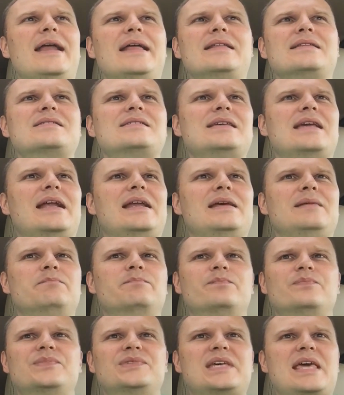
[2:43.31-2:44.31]
I didn't see
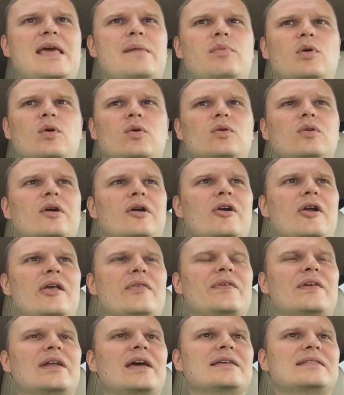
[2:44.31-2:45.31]
any table or
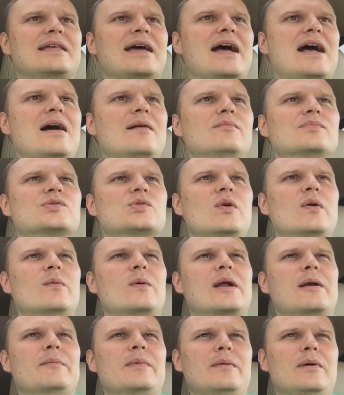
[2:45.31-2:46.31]
anything like that.
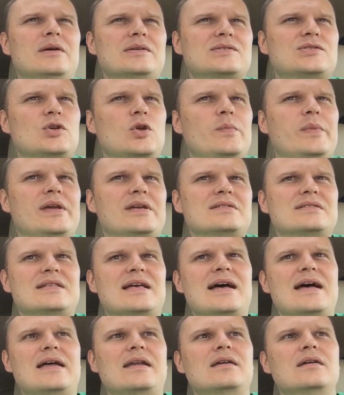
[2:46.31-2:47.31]
So what I'm assuming
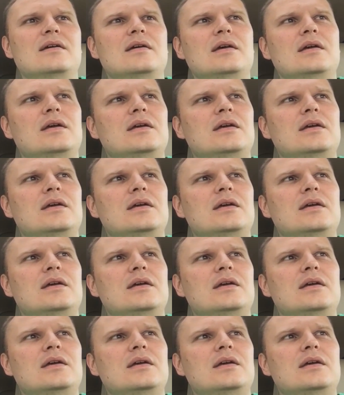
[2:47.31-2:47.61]
is that